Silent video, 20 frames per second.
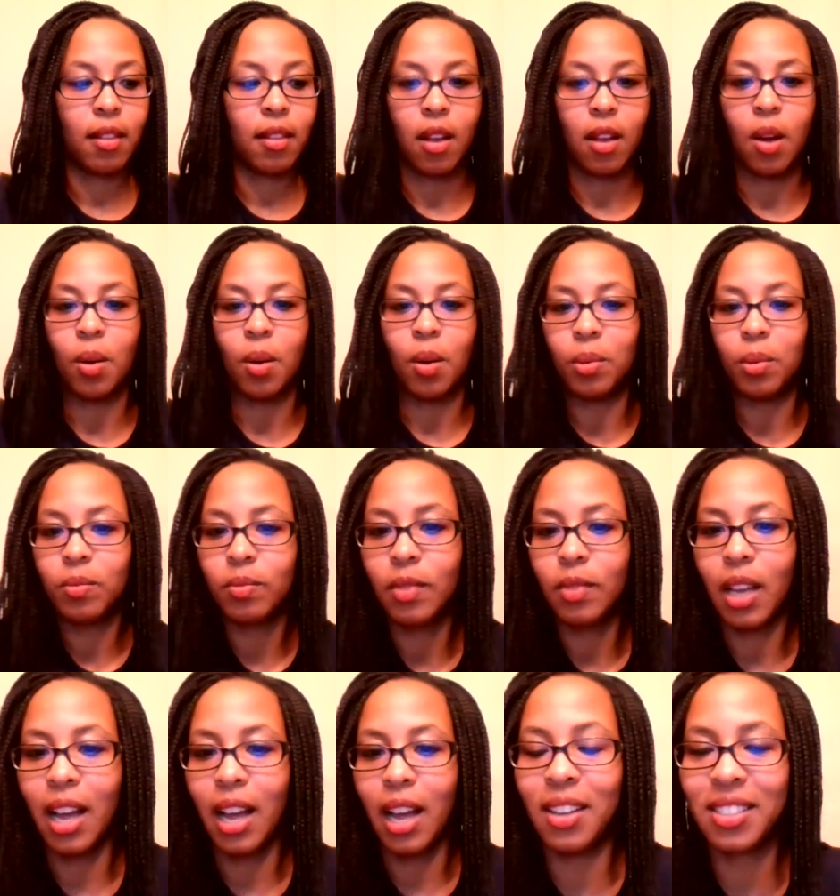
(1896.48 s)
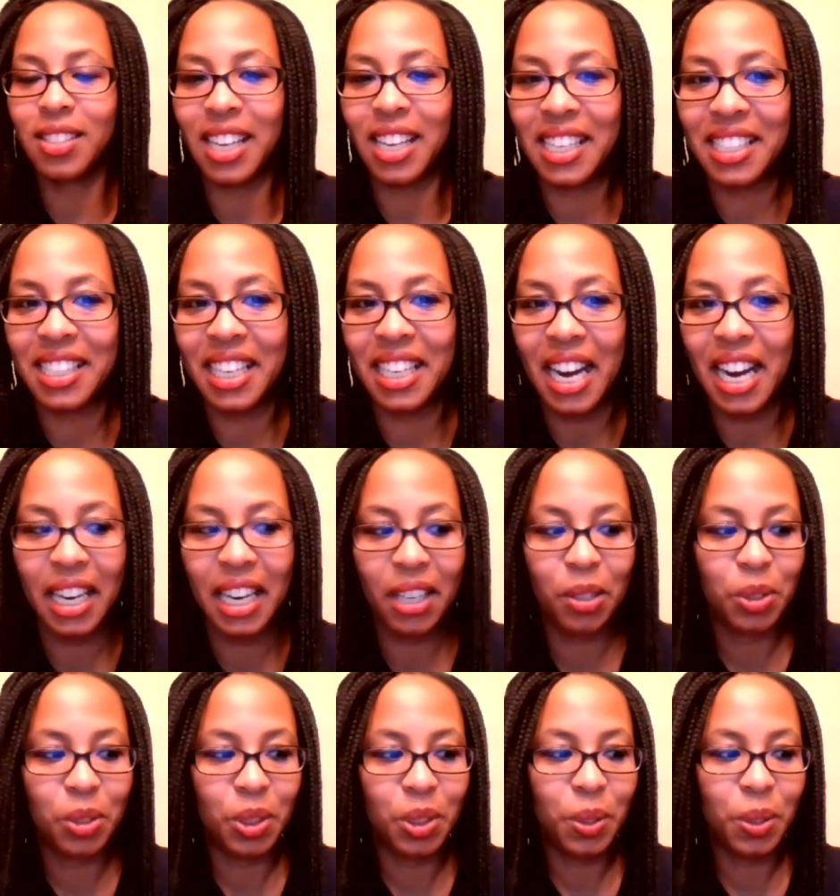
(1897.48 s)
Oh, sorry, did I
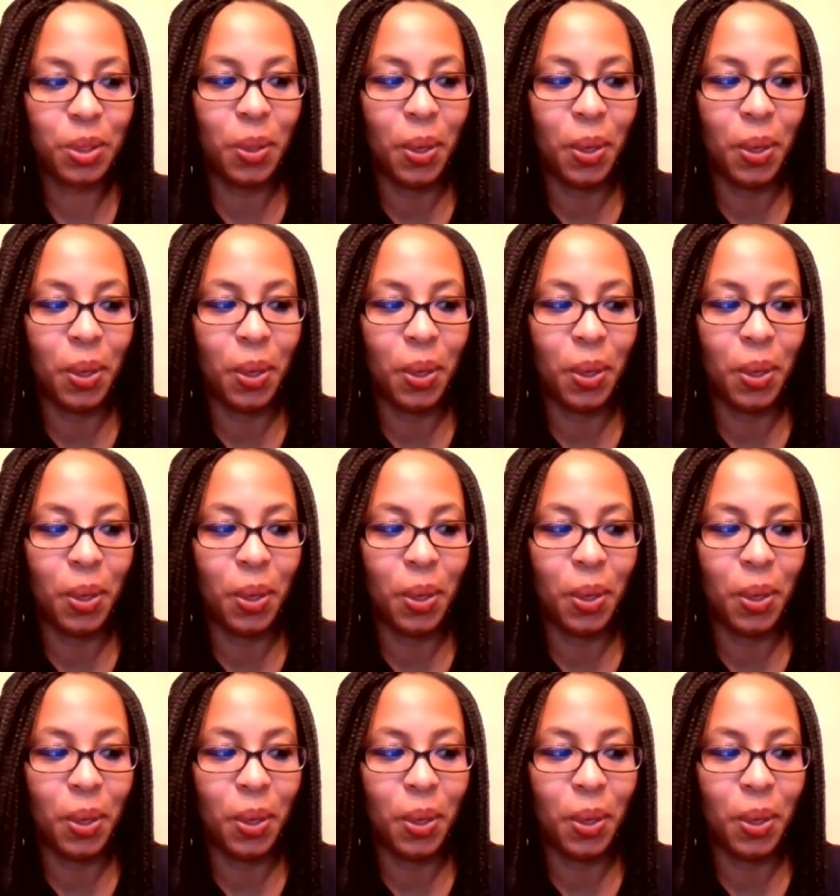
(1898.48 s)
lose you?